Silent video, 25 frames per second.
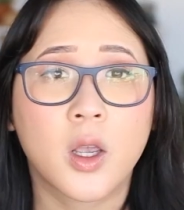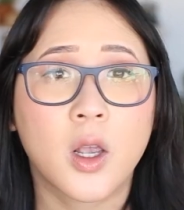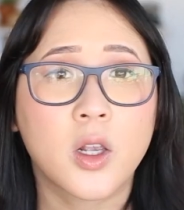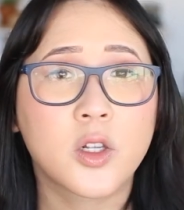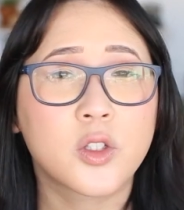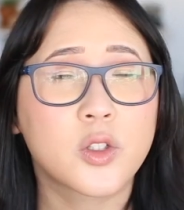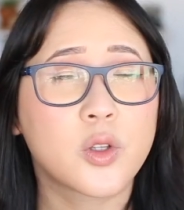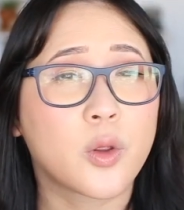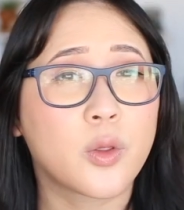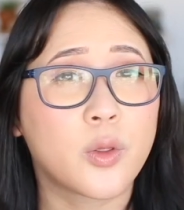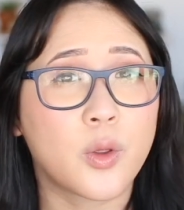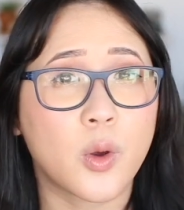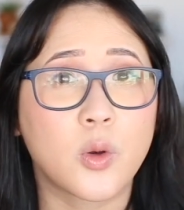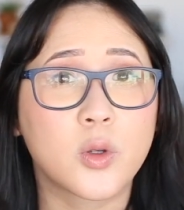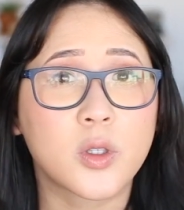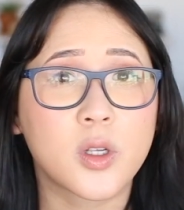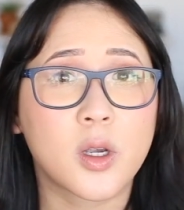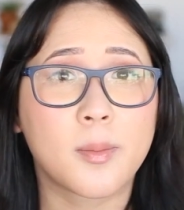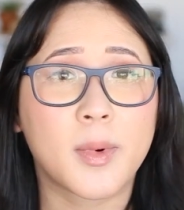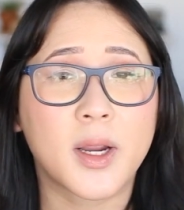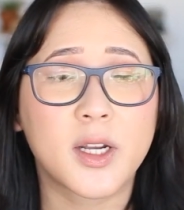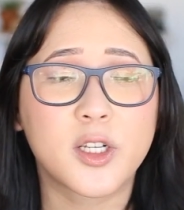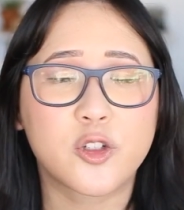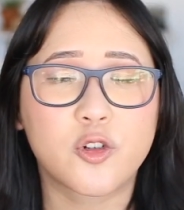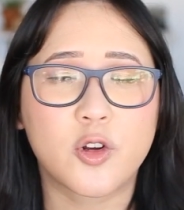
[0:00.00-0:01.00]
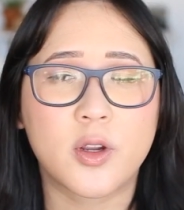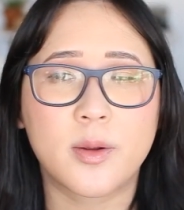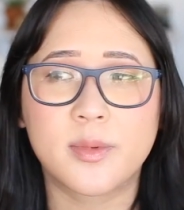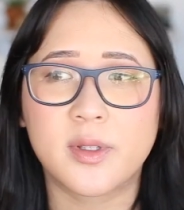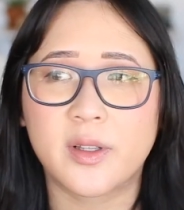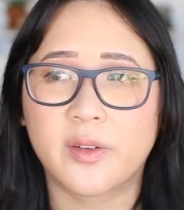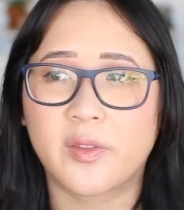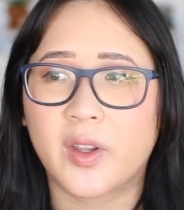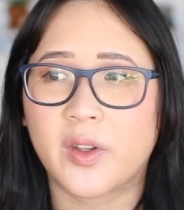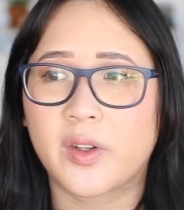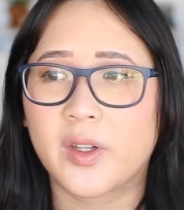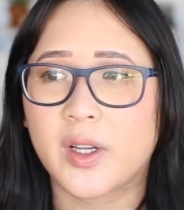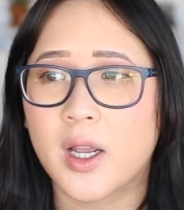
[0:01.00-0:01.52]
so those are my
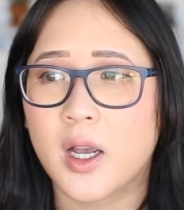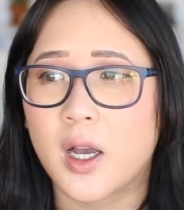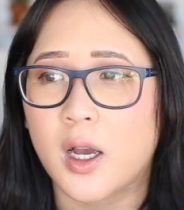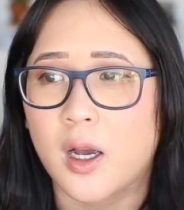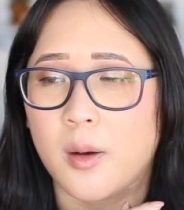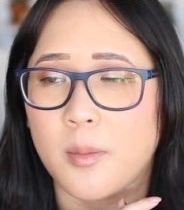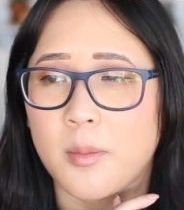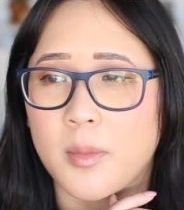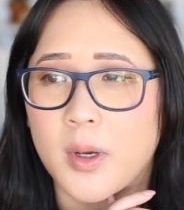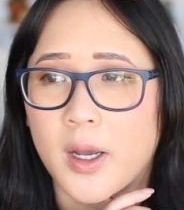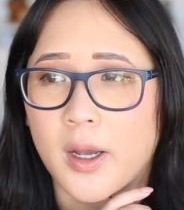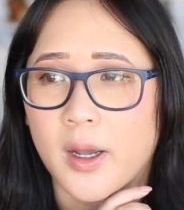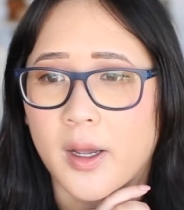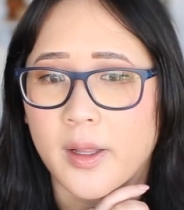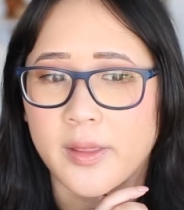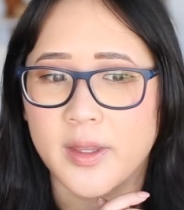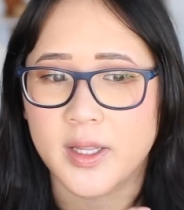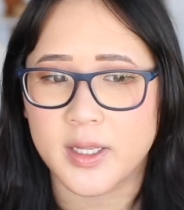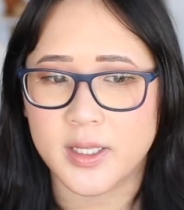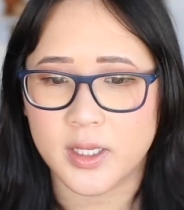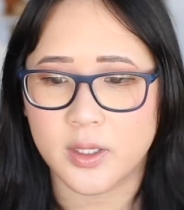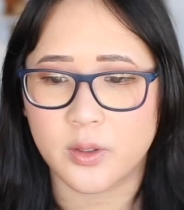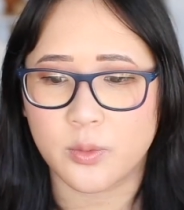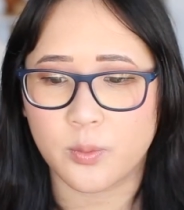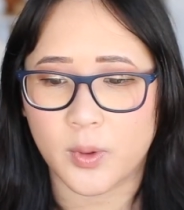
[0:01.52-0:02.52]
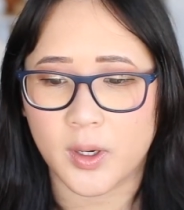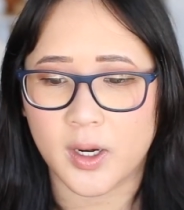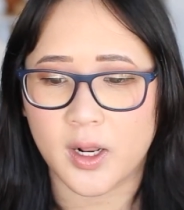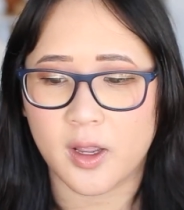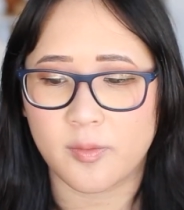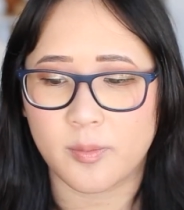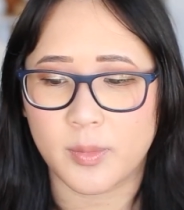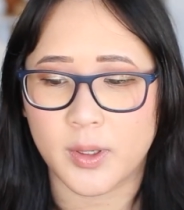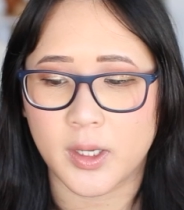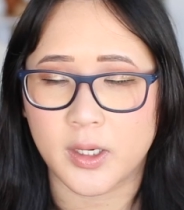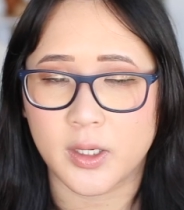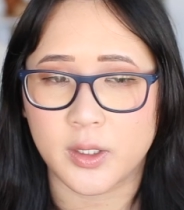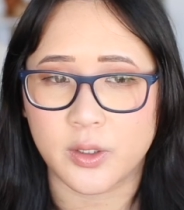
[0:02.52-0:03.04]
streams of income. This is what
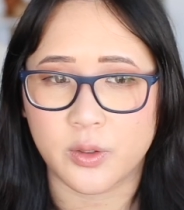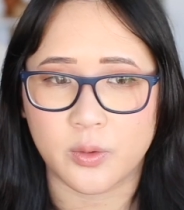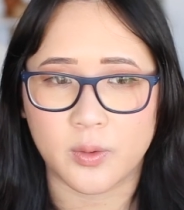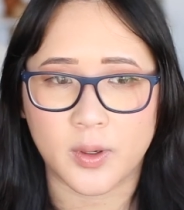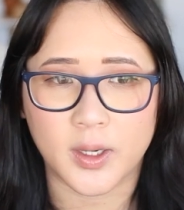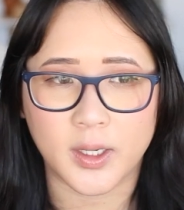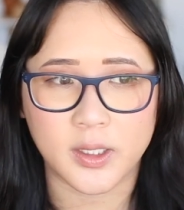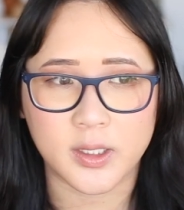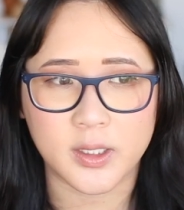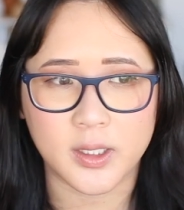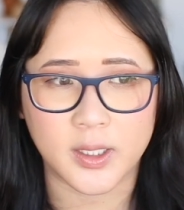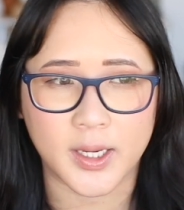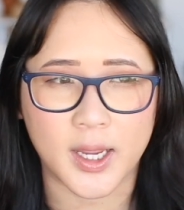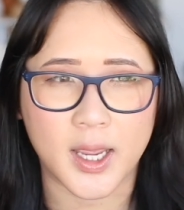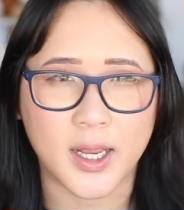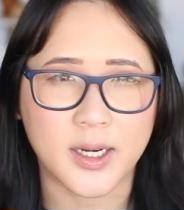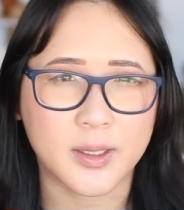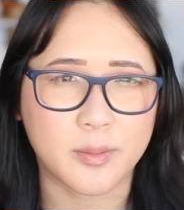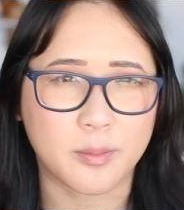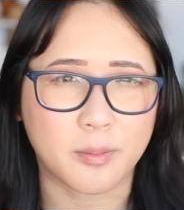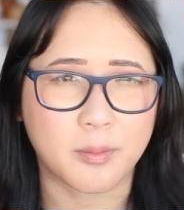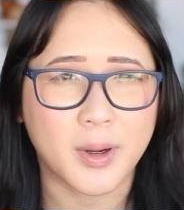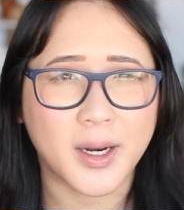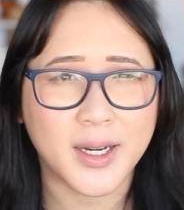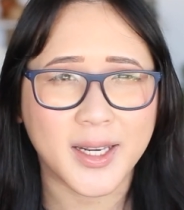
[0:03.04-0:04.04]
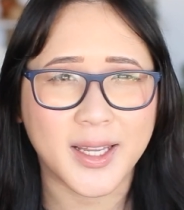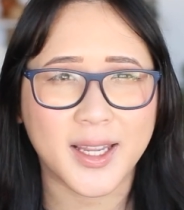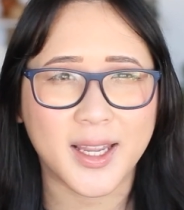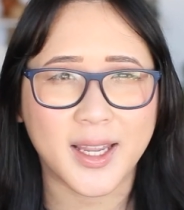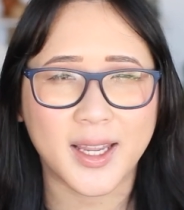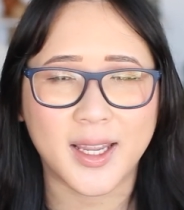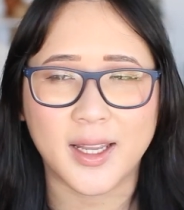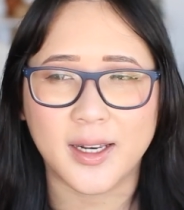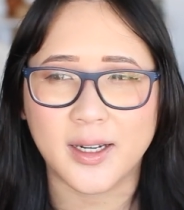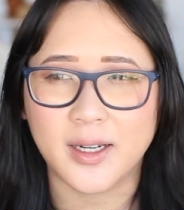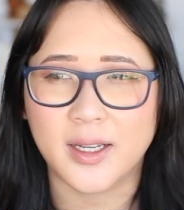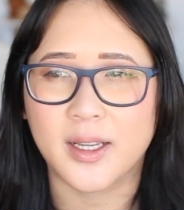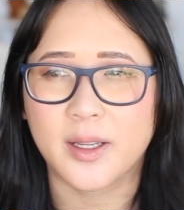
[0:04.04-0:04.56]
I've been doing to get money
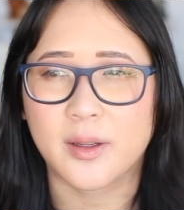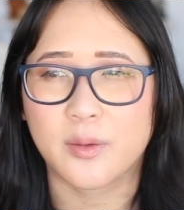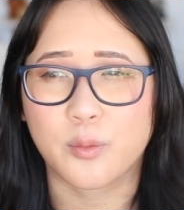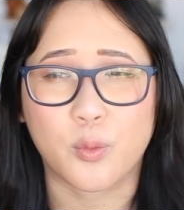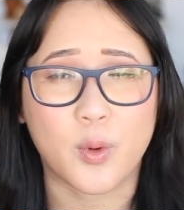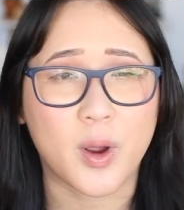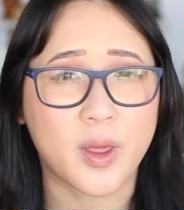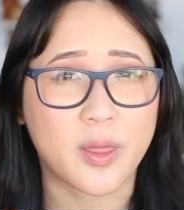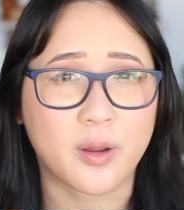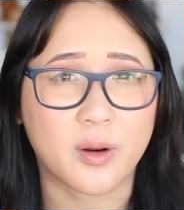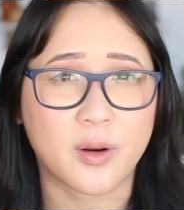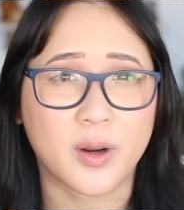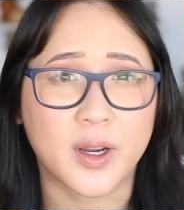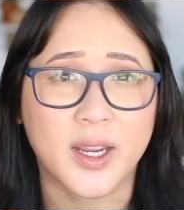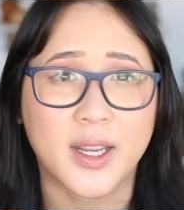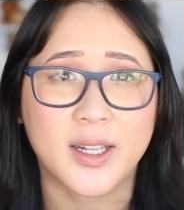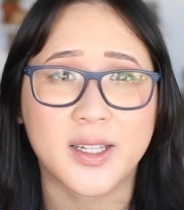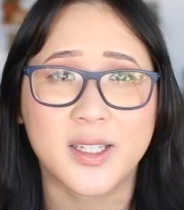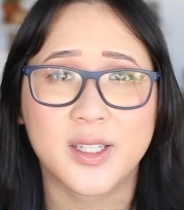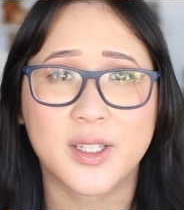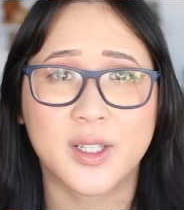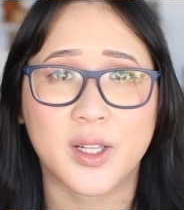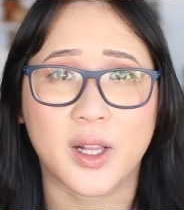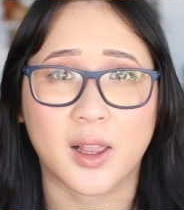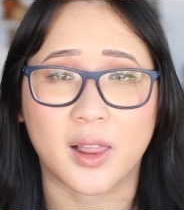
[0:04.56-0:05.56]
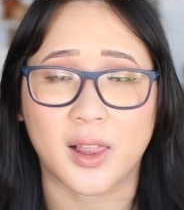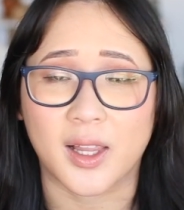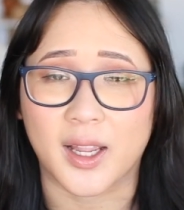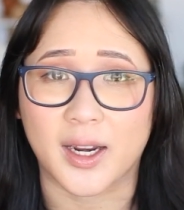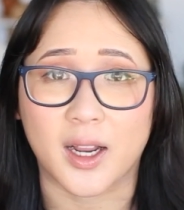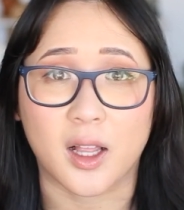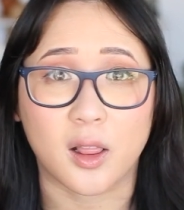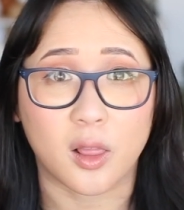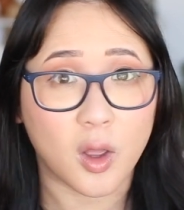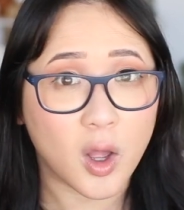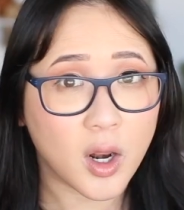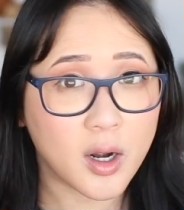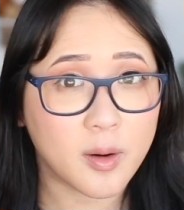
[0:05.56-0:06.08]
in, whether it's
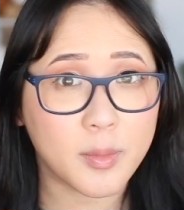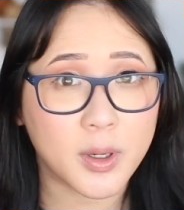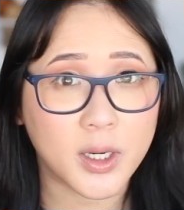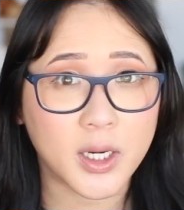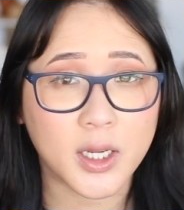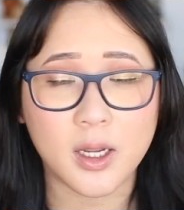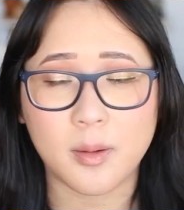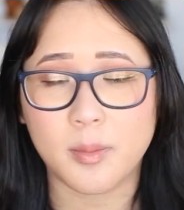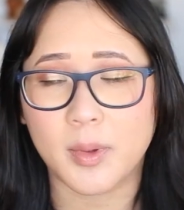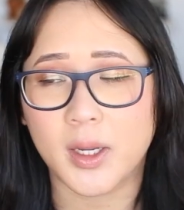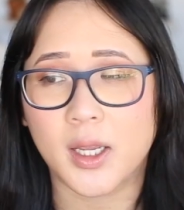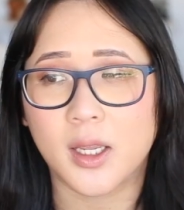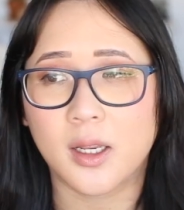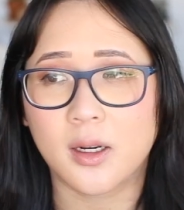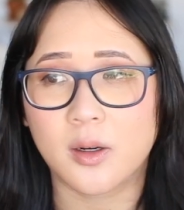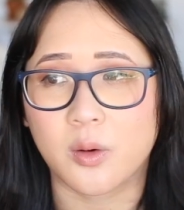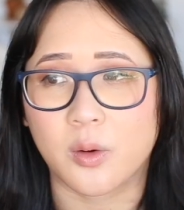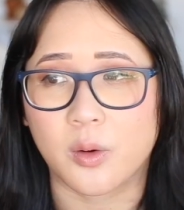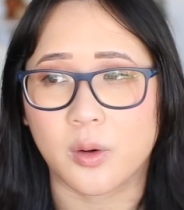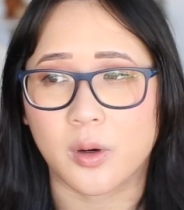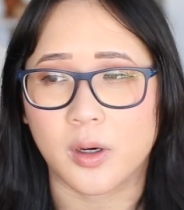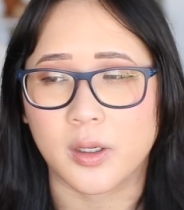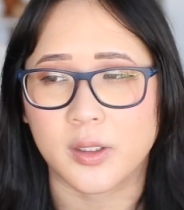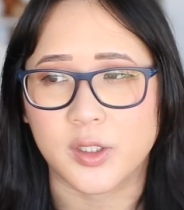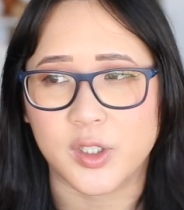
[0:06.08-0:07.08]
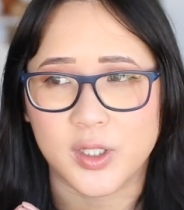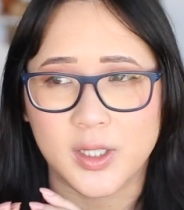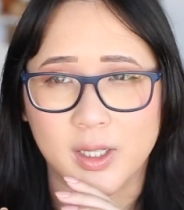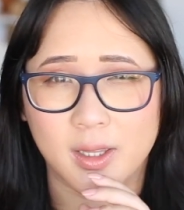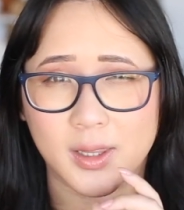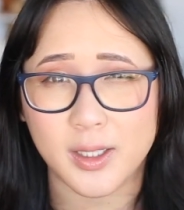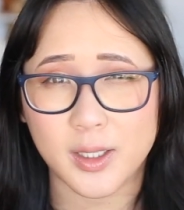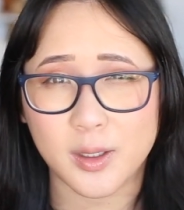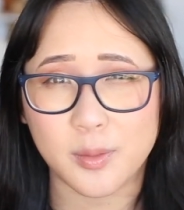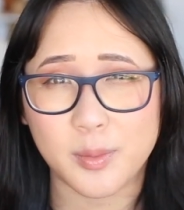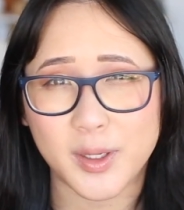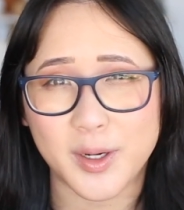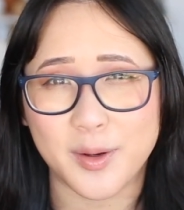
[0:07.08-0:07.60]
like a lot of money coming in or just a
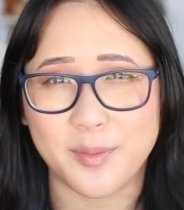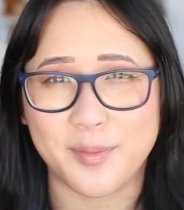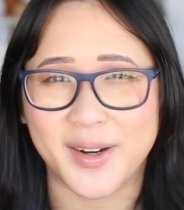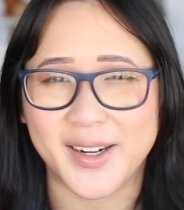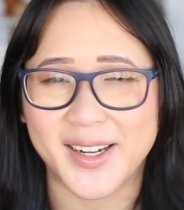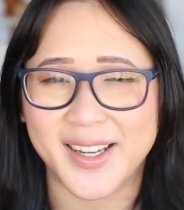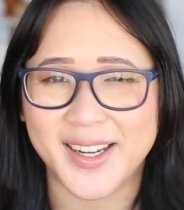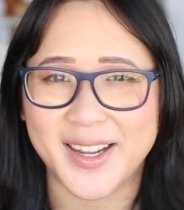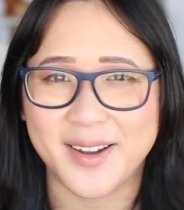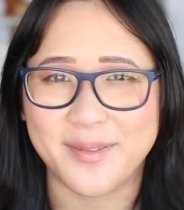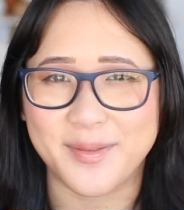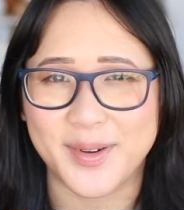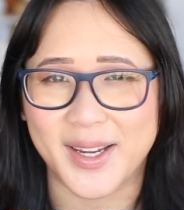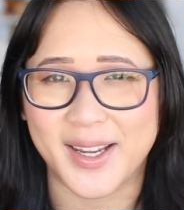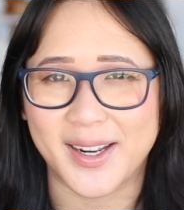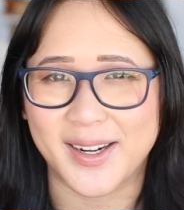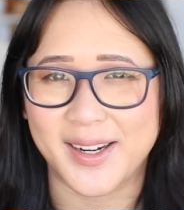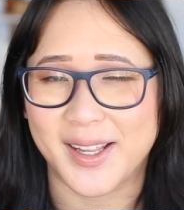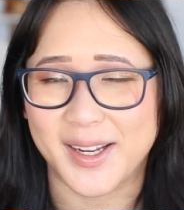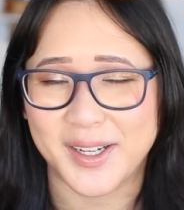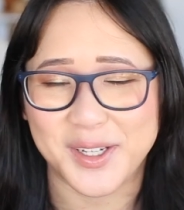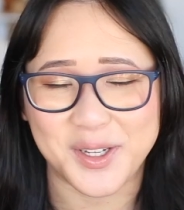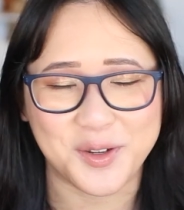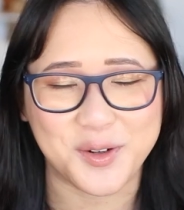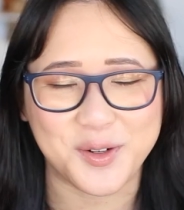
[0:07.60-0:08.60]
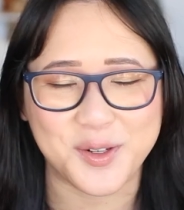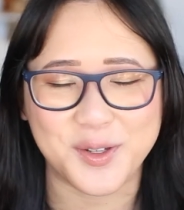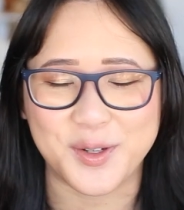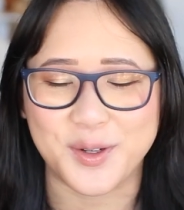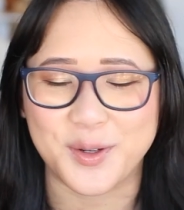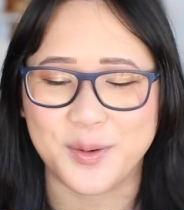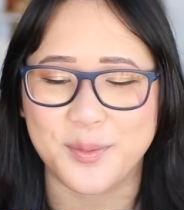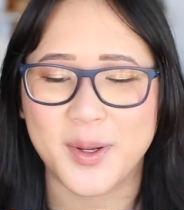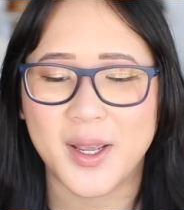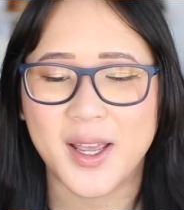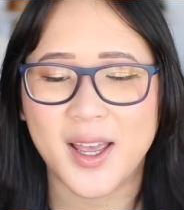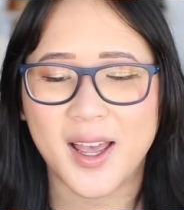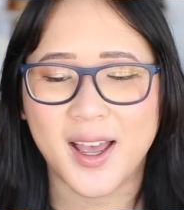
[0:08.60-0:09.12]
little bit of money coming in like
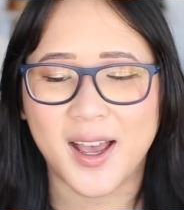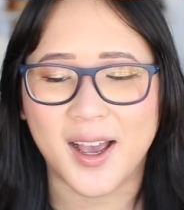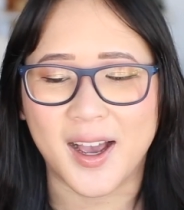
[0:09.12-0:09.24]
YouTube.